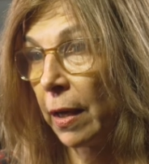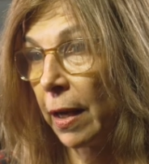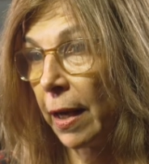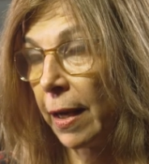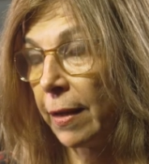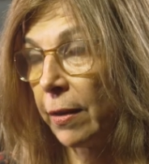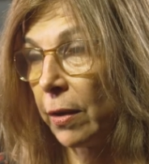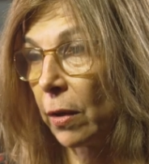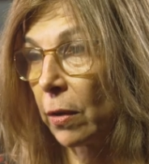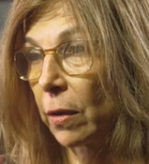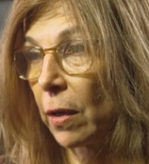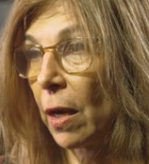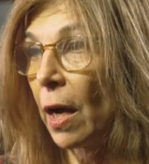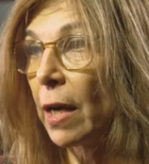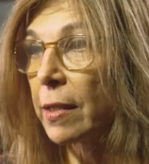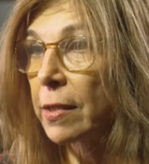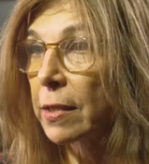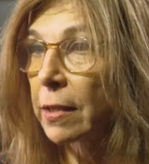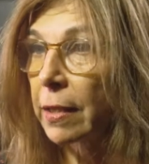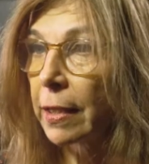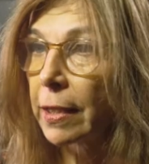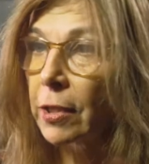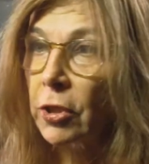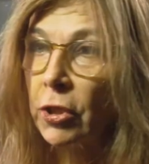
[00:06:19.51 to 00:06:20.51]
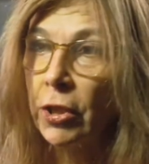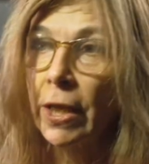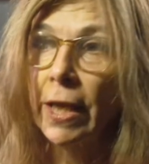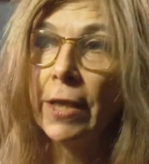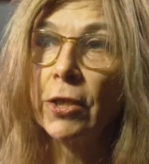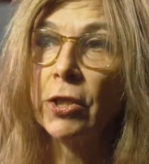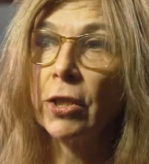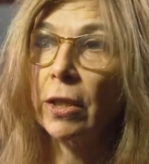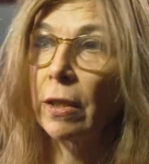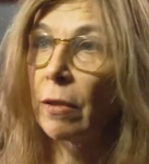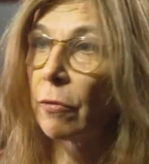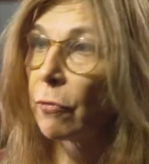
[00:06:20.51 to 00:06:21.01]
And they're constantly
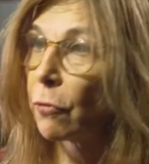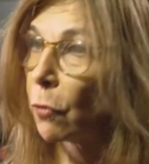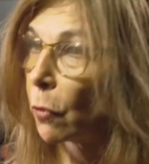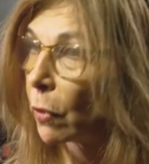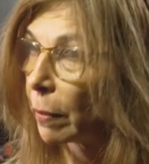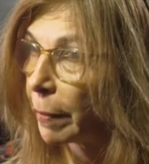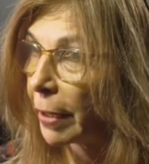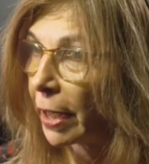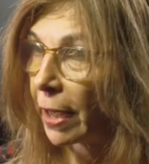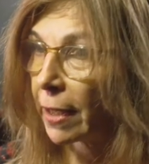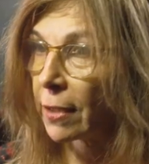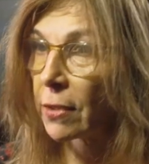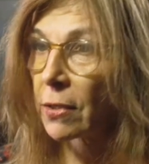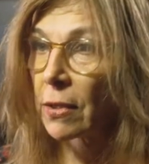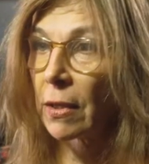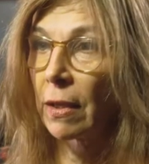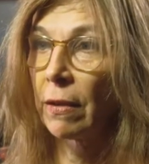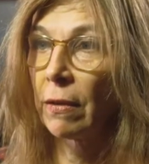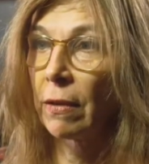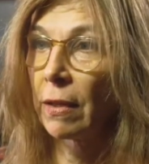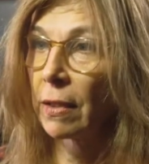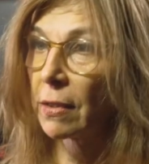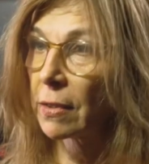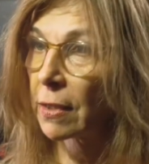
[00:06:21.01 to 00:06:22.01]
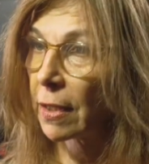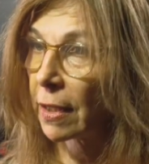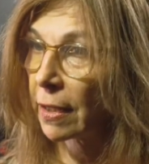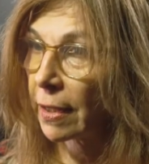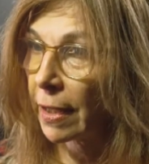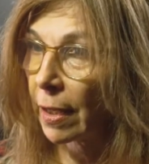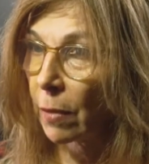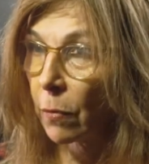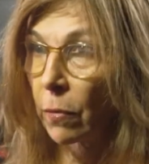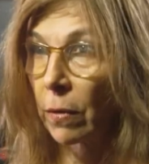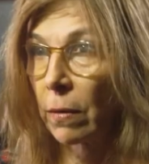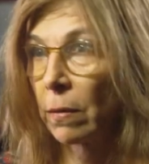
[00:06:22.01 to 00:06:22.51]
changing the formats and things like
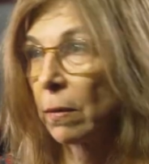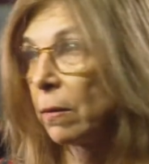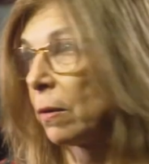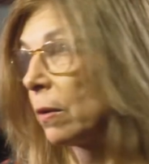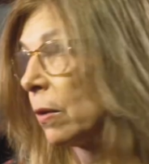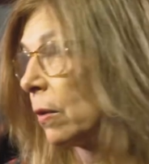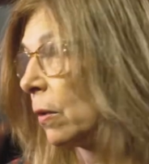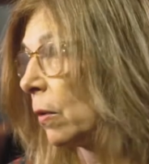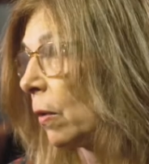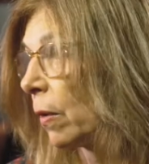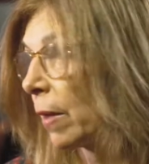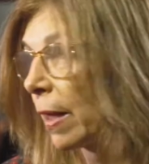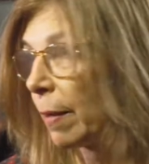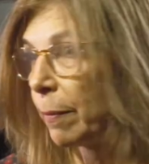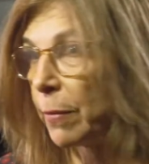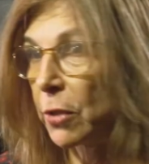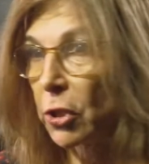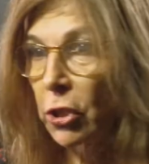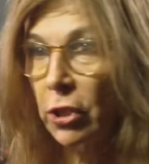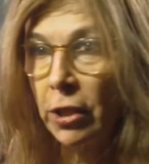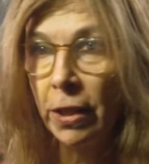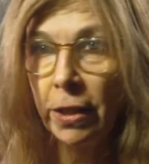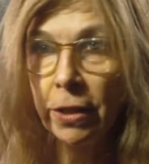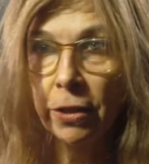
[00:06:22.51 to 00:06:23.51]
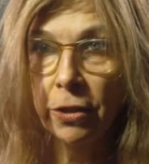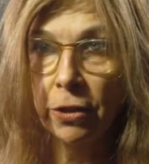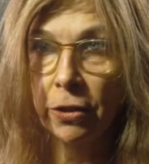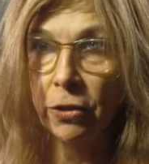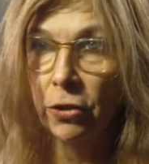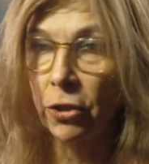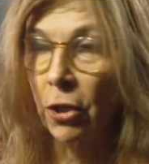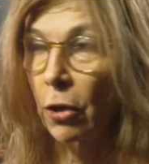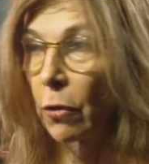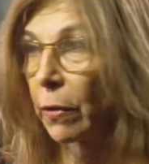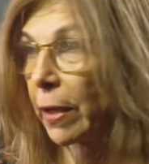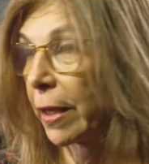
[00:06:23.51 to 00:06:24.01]
that, where you don't have machines to
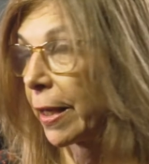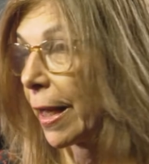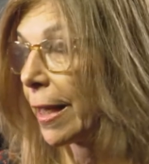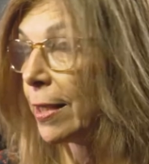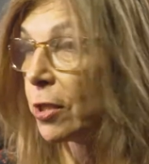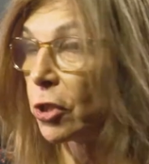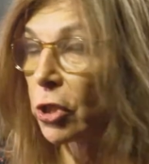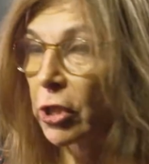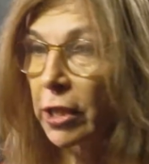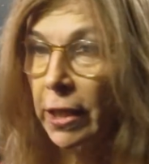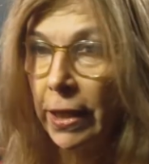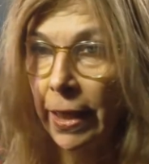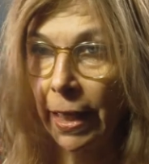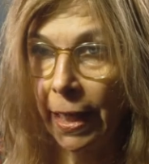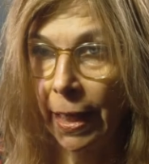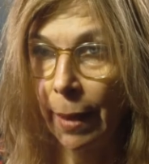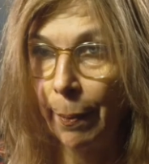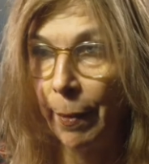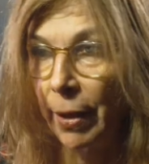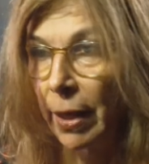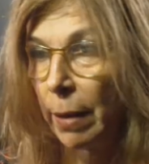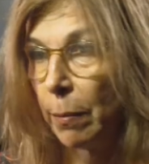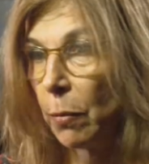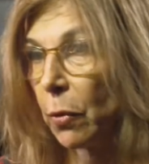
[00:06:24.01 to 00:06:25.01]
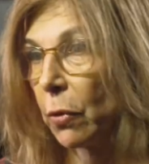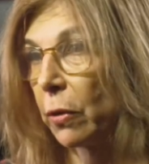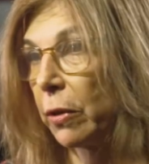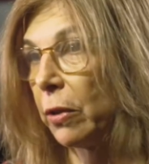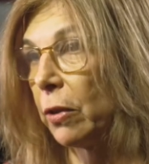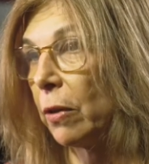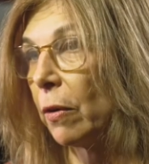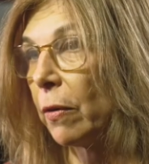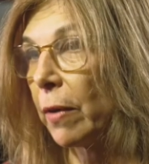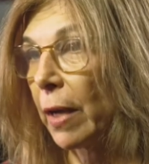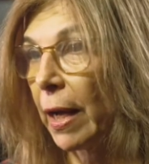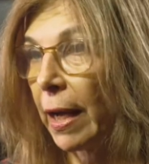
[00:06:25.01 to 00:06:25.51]
show like HD cam anymore.
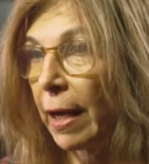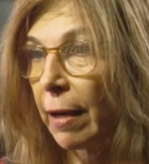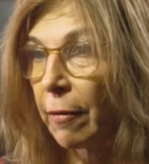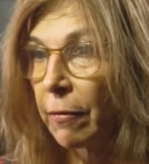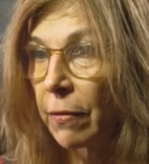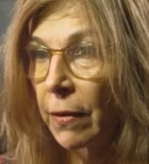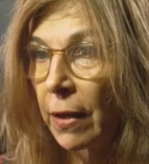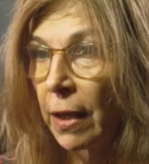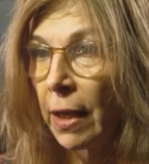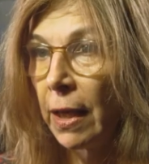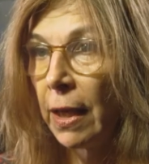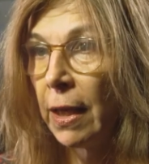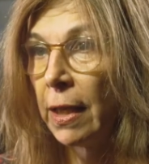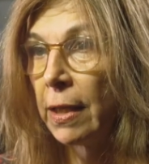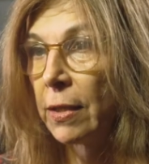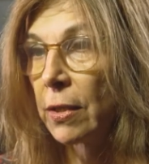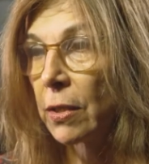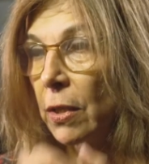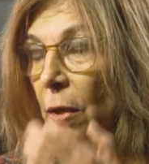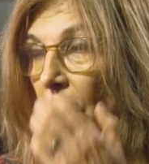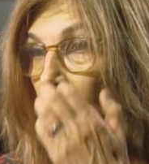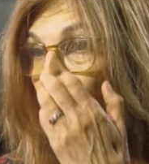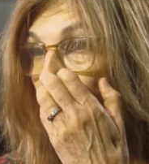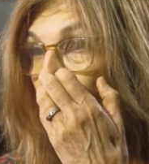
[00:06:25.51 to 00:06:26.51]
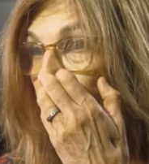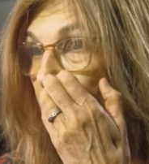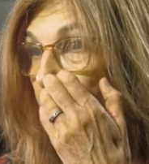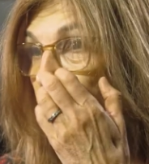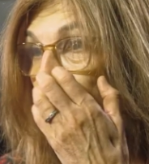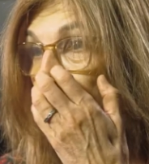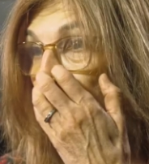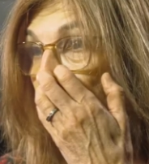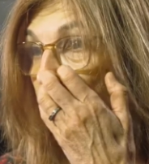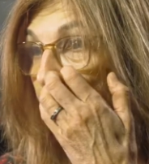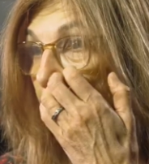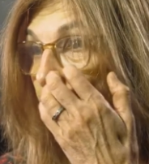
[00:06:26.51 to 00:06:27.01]
You don't have,
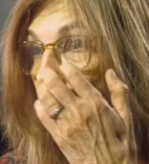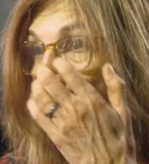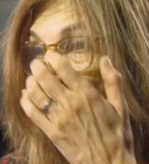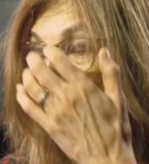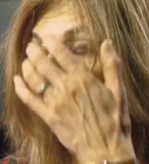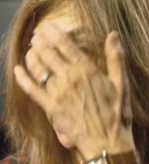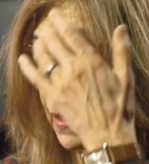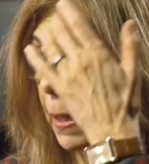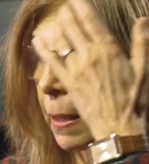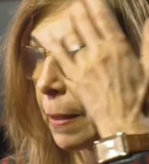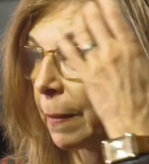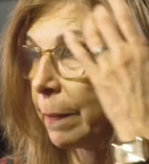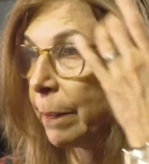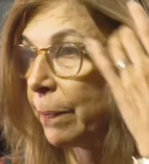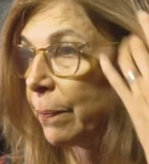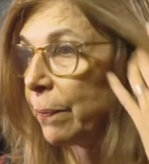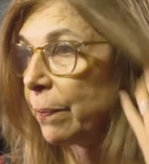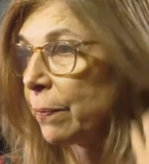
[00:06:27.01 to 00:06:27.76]
I